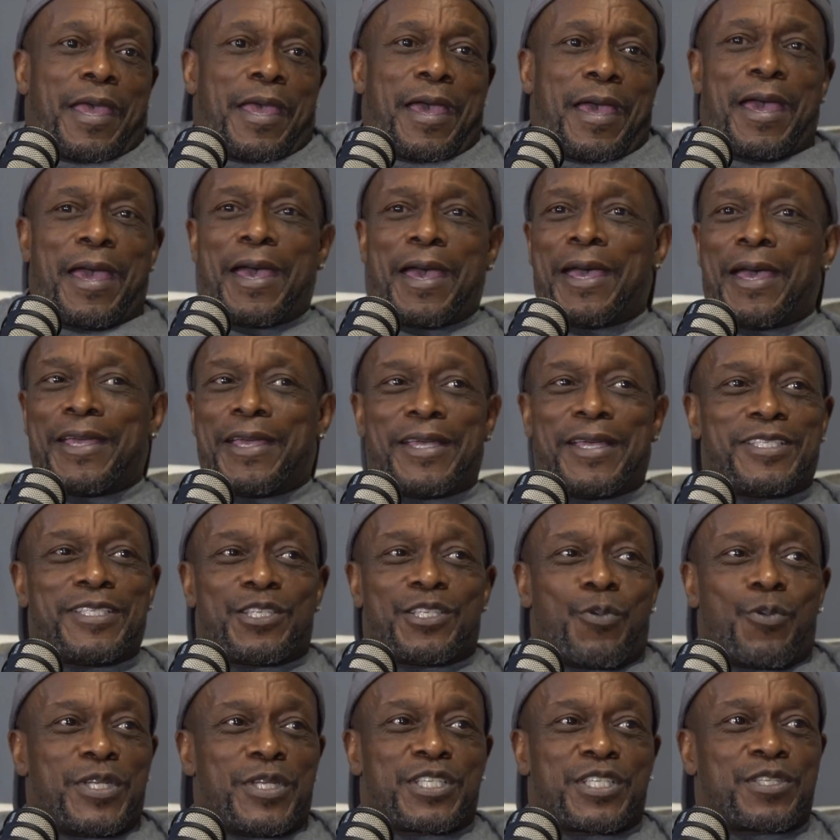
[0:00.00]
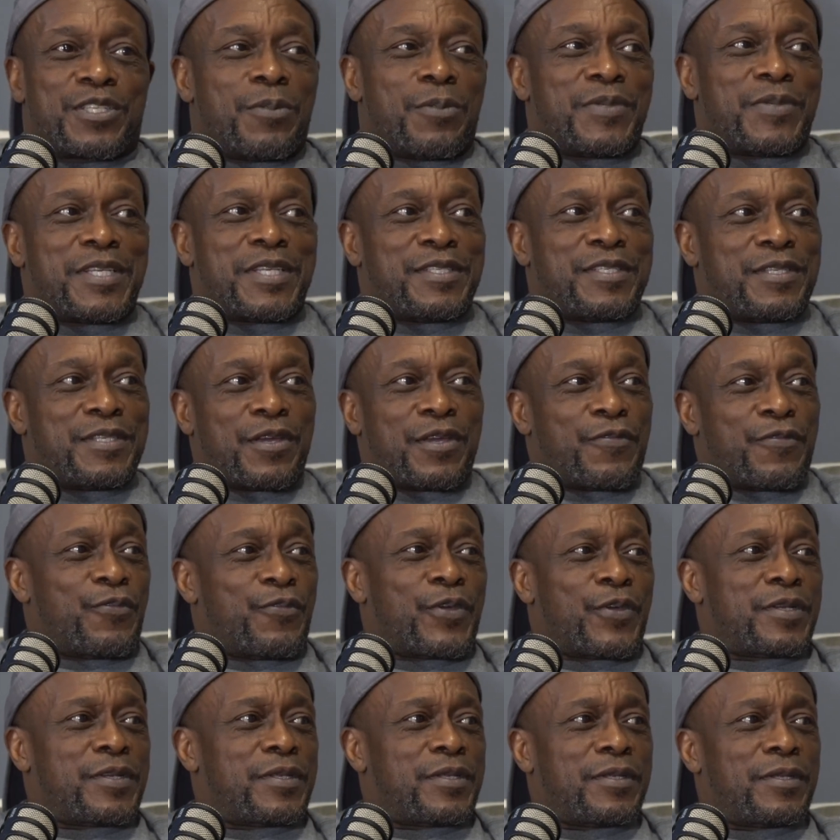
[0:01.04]
I just wanted something
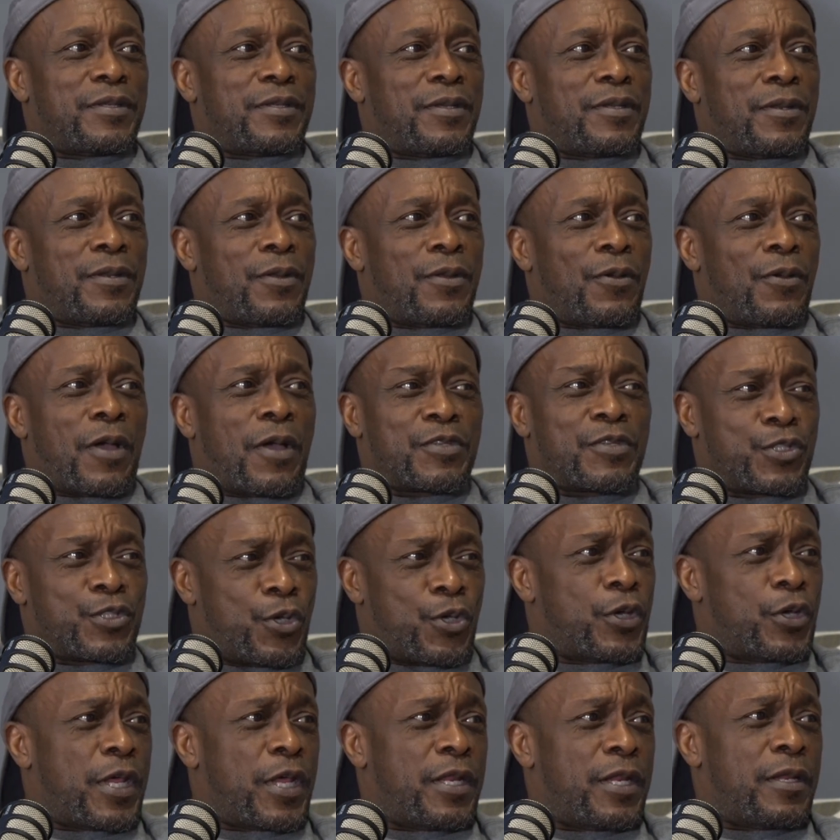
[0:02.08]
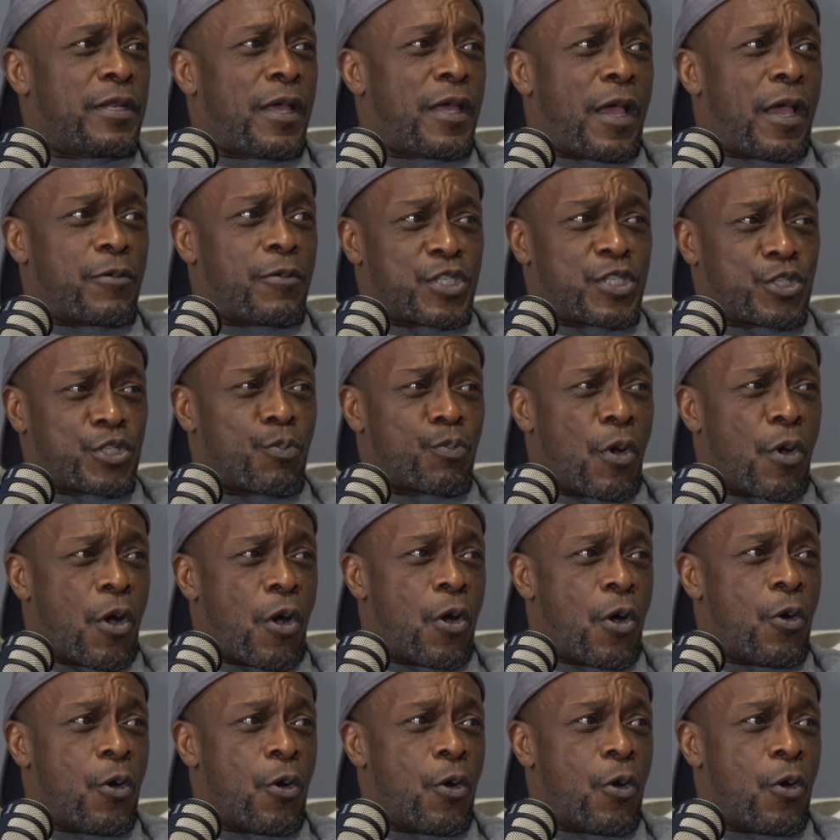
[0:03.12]
different. I was good at it. I was small.